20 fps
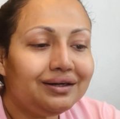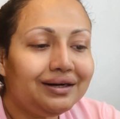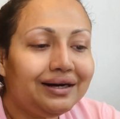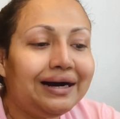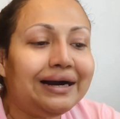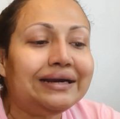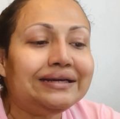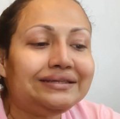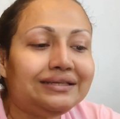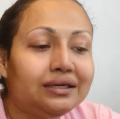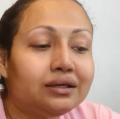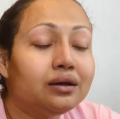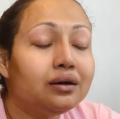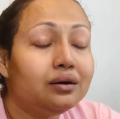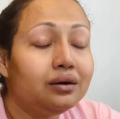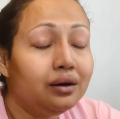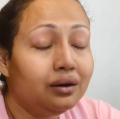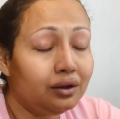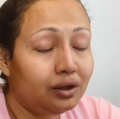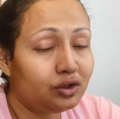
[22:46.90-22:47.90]
I take
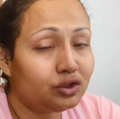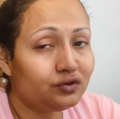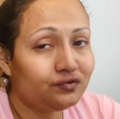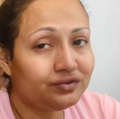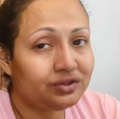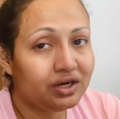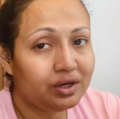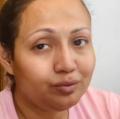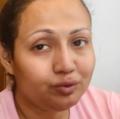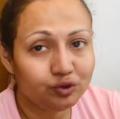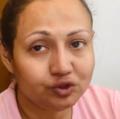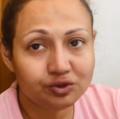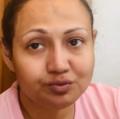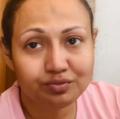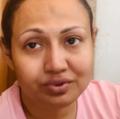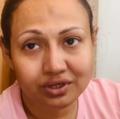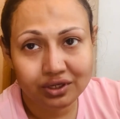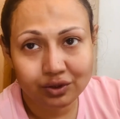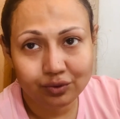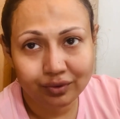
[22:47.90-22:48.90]
a lot of time to
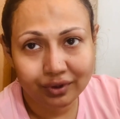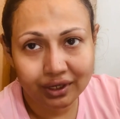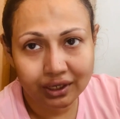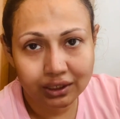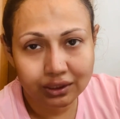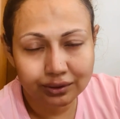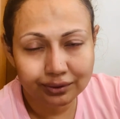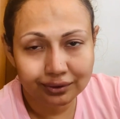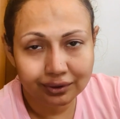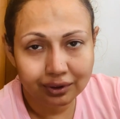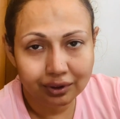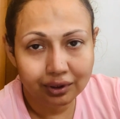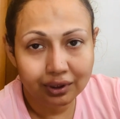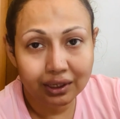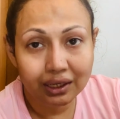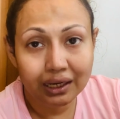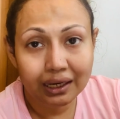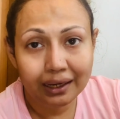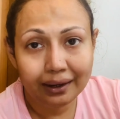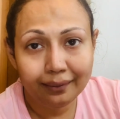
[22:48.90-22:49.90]
speak when I
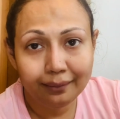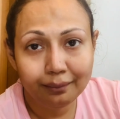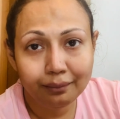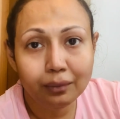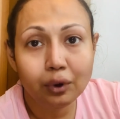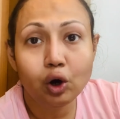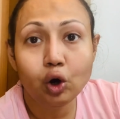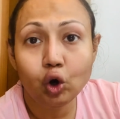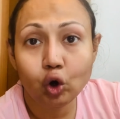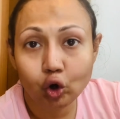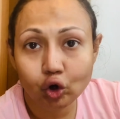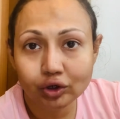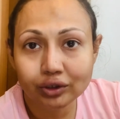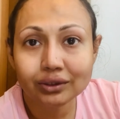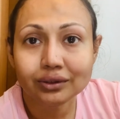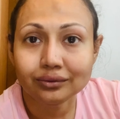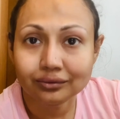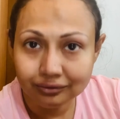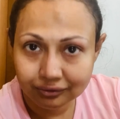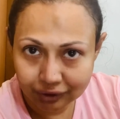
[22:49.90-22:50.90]
am
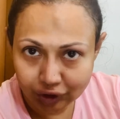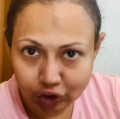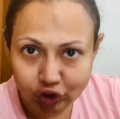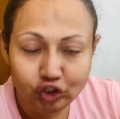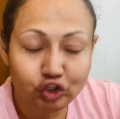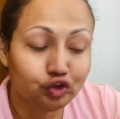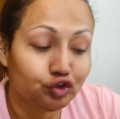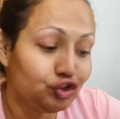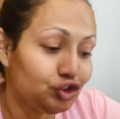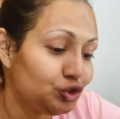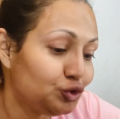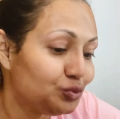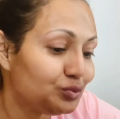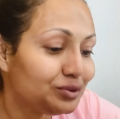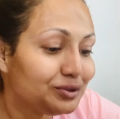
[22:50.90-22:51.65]
on YouTube.